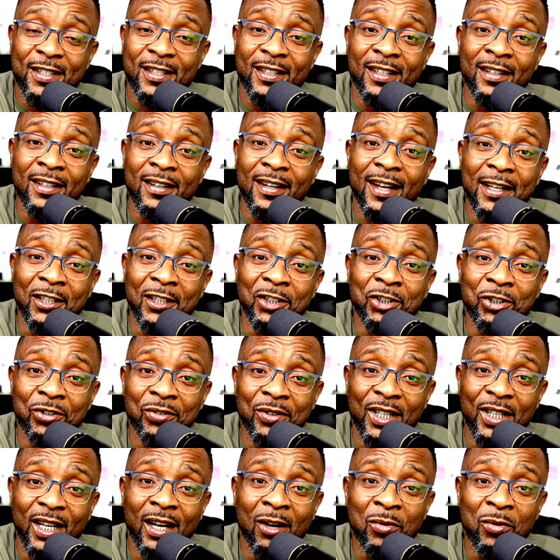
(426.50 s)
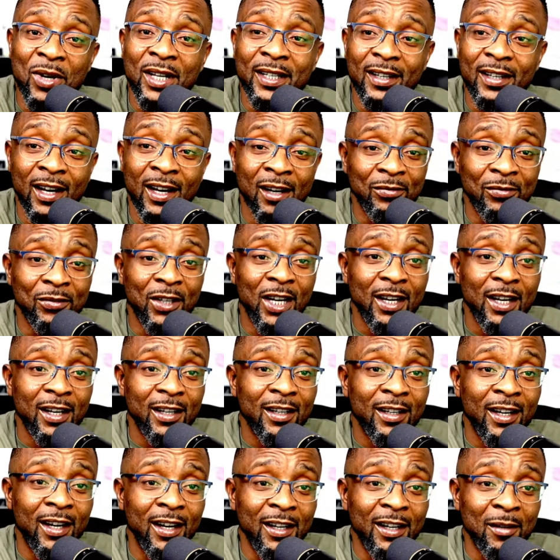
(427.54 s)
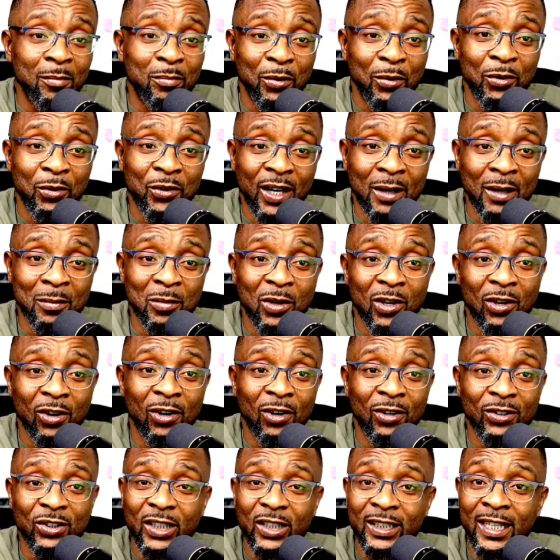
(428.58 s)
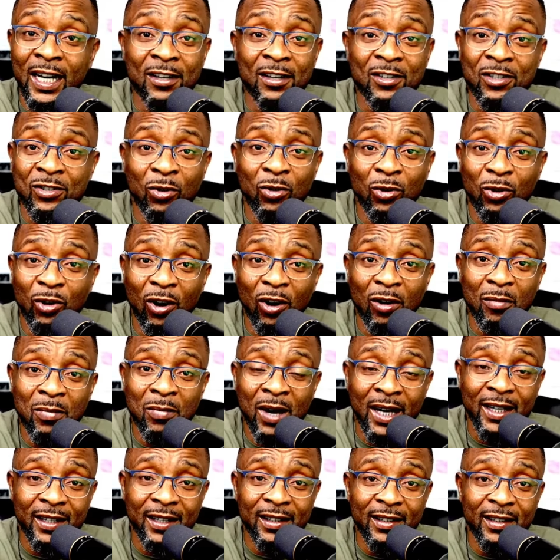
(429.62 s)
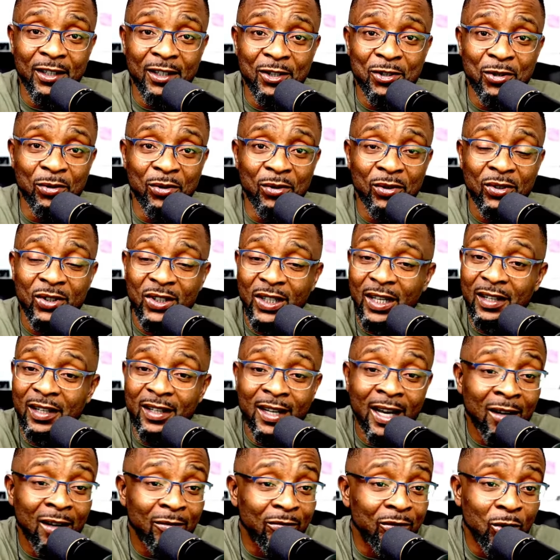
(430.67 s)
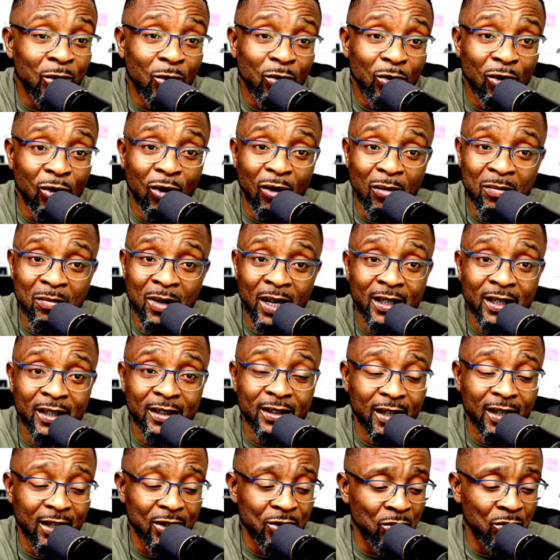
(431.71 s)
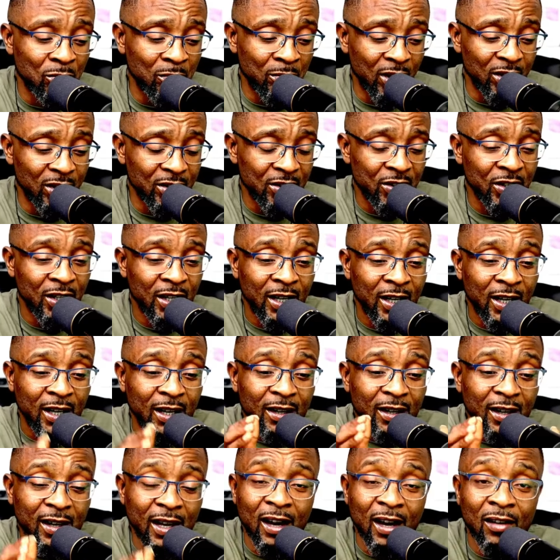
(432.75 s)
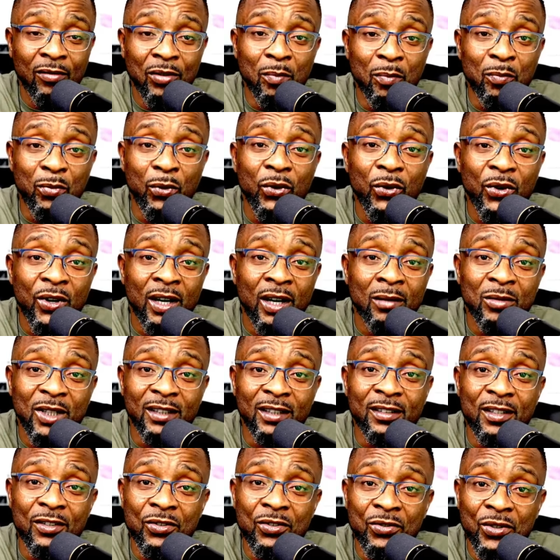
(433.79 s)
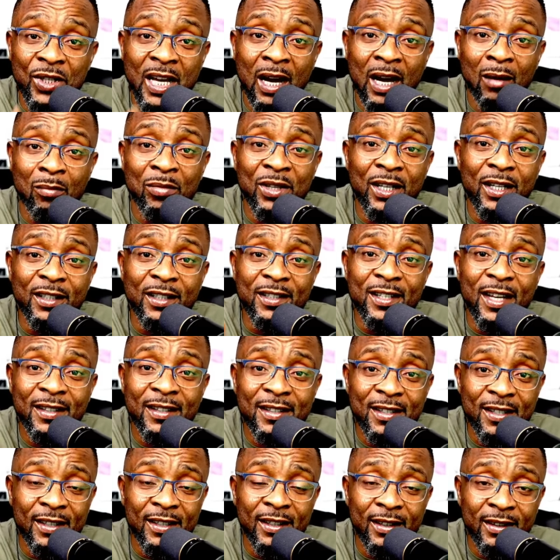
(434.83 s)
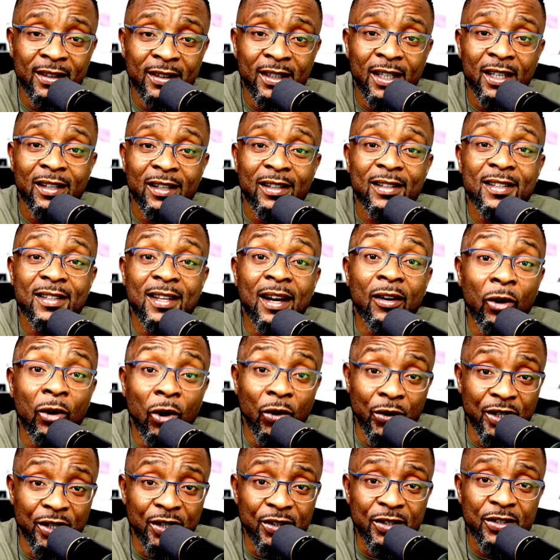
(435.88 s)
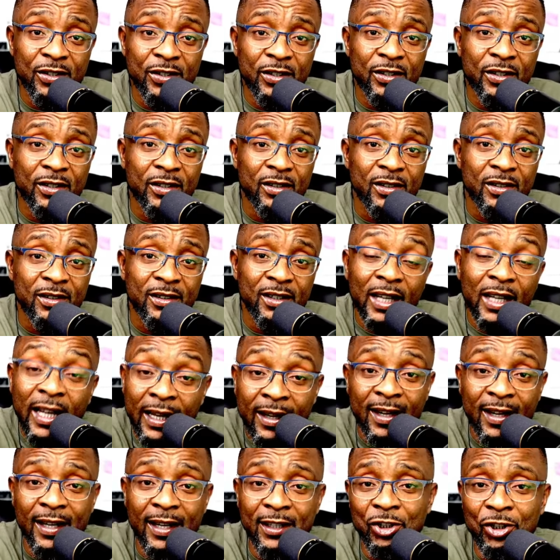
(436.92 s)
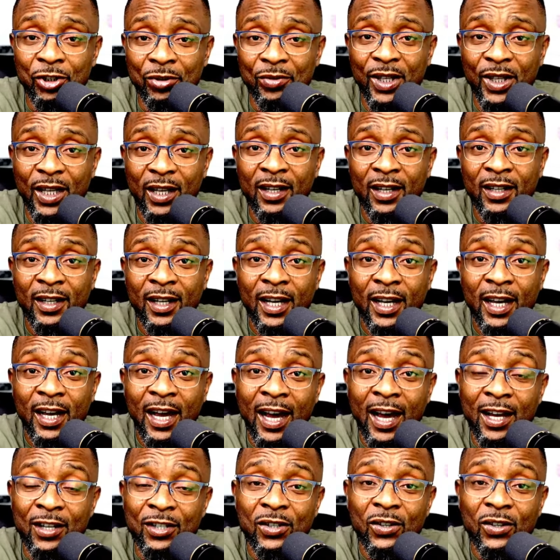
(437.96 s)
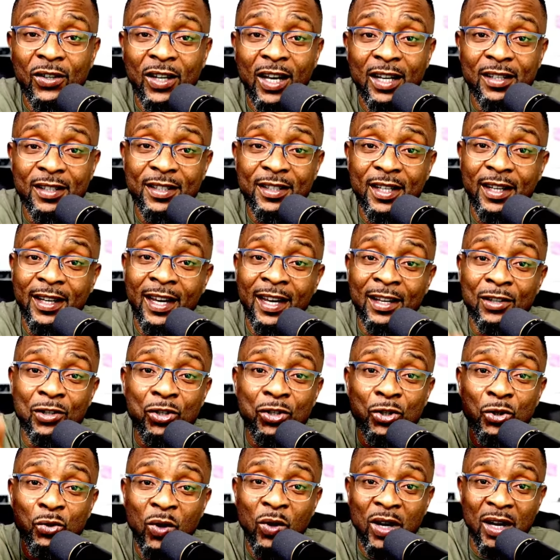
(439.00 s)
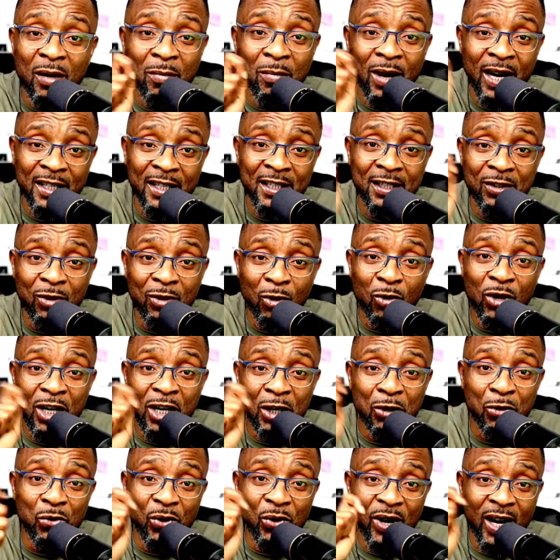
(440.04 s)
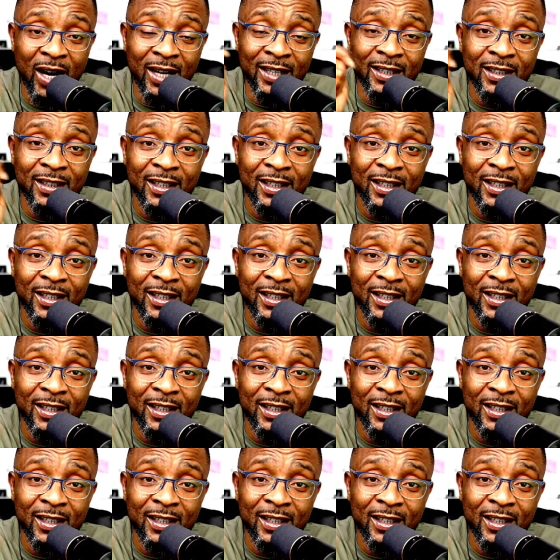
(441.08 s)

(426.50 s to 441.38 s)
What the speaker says: in Nigeria, where they have a program called, there is no law backing it too. They have no law backing that too, but they have a program that is rehabilitating terrorists in Nigeria, as long as they can swear by the Holy Quran